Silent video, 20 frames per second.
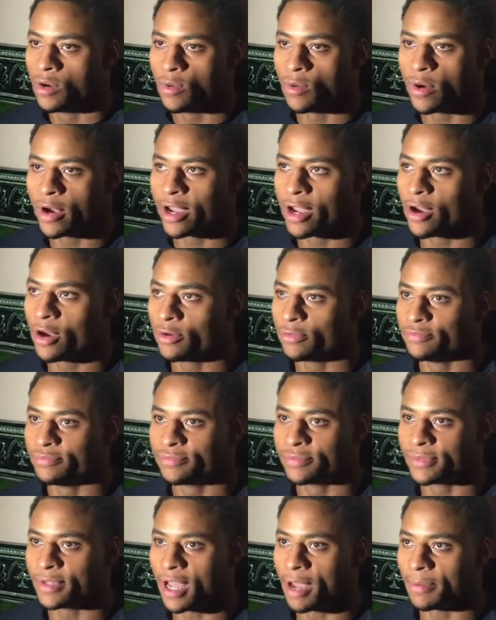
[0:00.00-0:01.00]
Well,
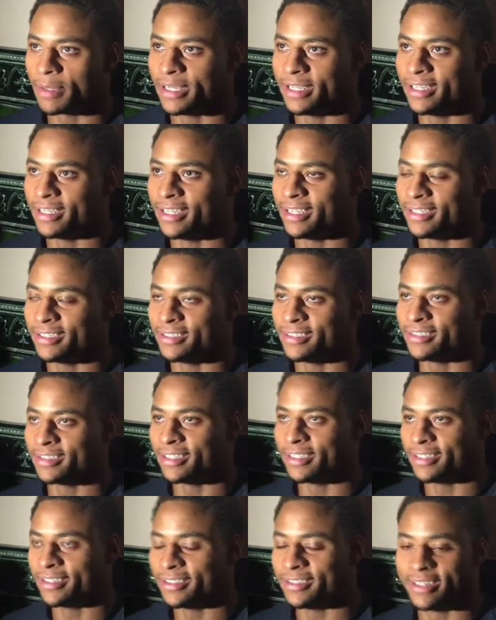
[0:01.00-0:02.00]
I mean,
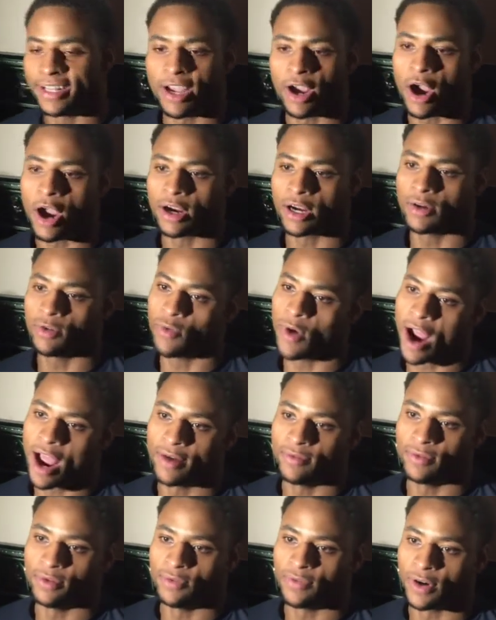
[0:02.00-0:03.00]
they are a
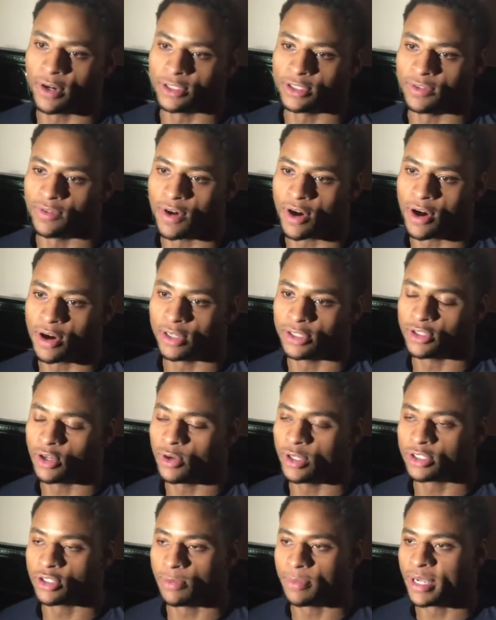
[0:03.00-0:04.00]
rival, first of all.
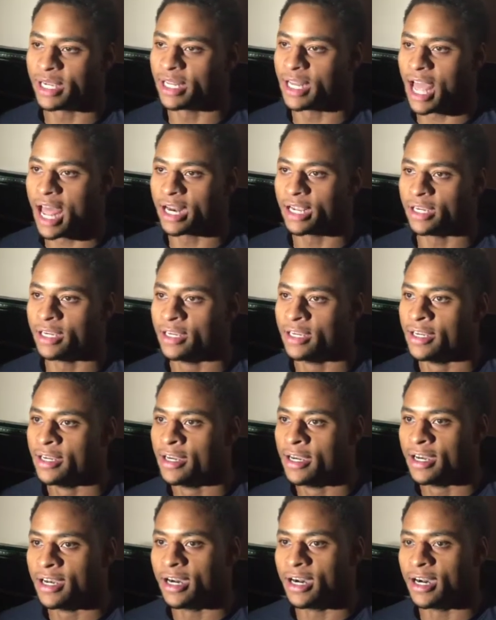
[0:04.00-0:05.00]
So it's going to be a lot
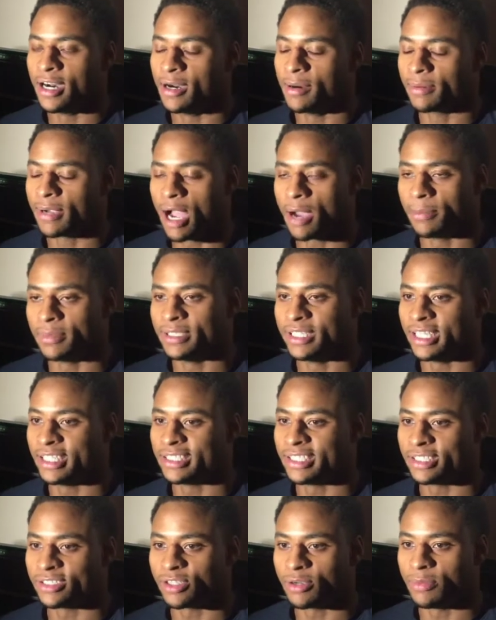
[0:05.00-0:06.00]
of
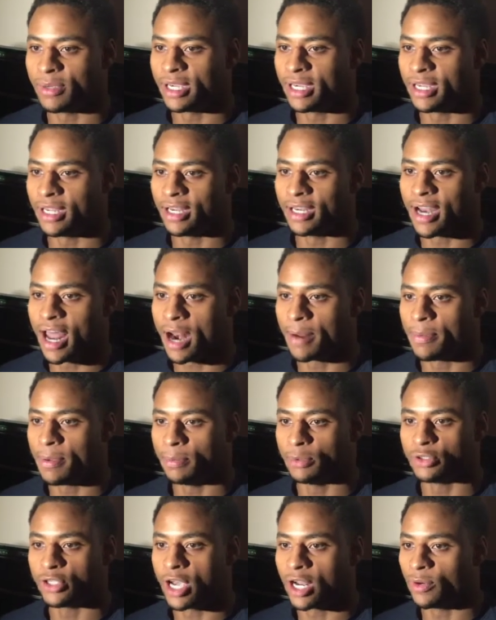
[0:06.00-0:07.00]
competition. It's going to be a lot of
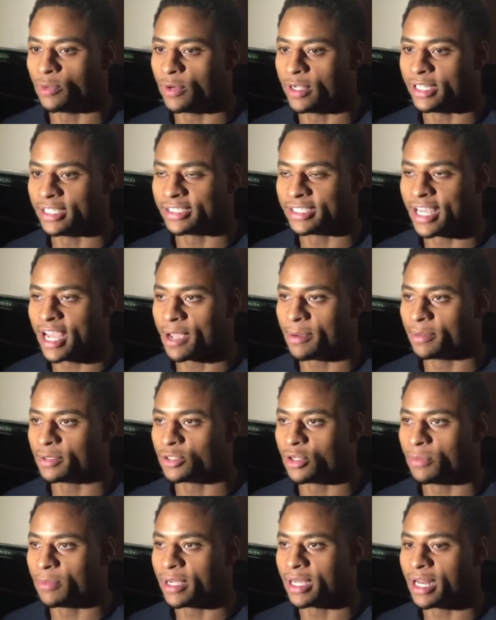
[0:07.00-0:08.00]
people trying to win this game.
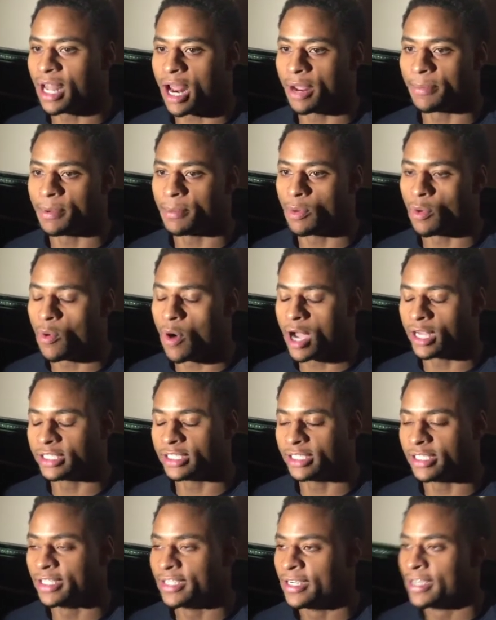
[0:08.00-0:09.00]
It's going to be a lot of people
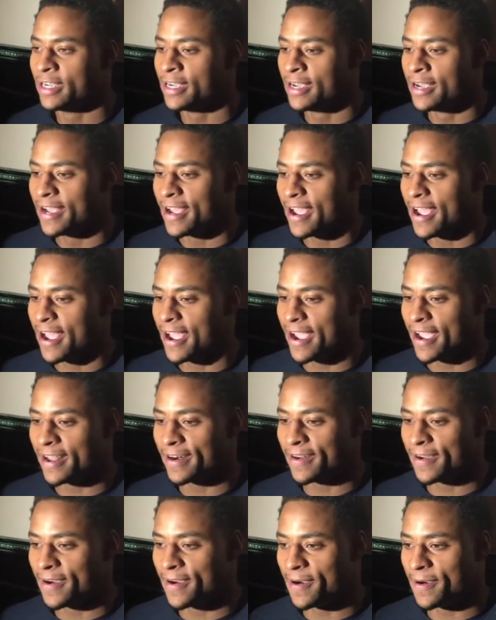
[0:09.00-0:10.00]
watching.
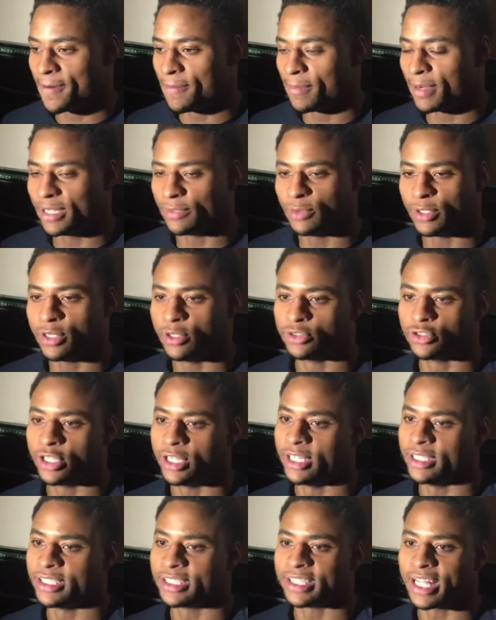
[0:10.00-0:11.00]
And but if we're going to
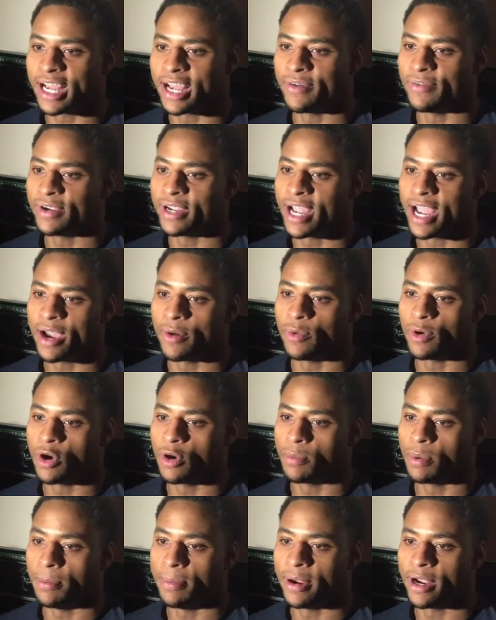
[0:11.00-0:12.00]
treat it just like every game, we're
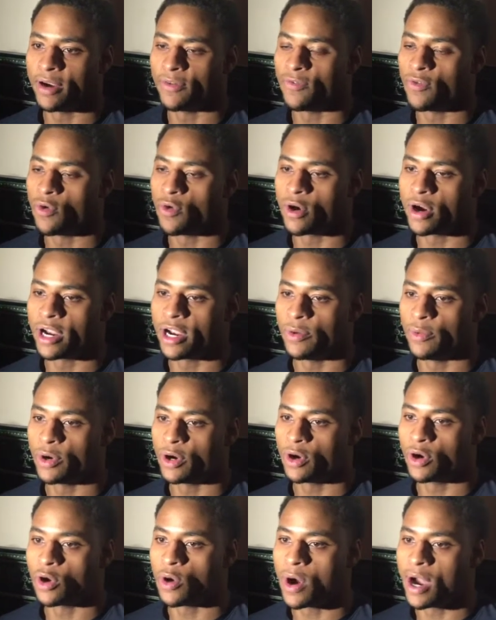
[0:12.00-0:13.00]
going to prepare for it, and
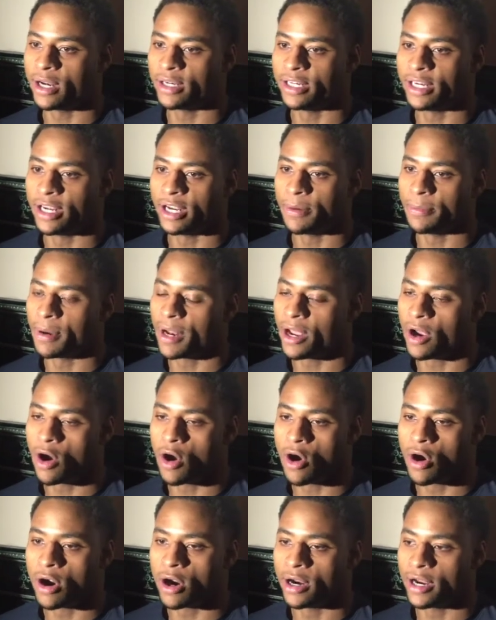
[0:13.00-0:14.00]
we're going to go out there and play
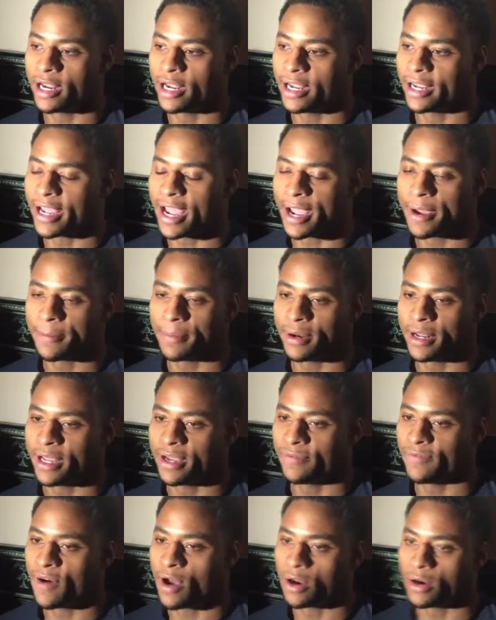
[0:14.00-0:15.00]
hard and game
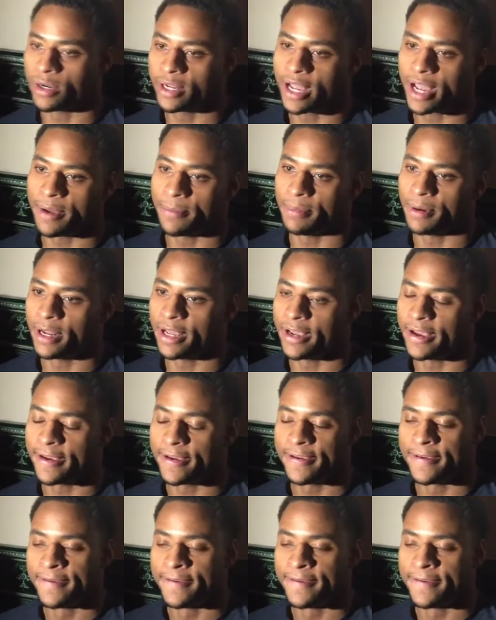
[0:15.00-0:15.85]
plan, follow the game plan,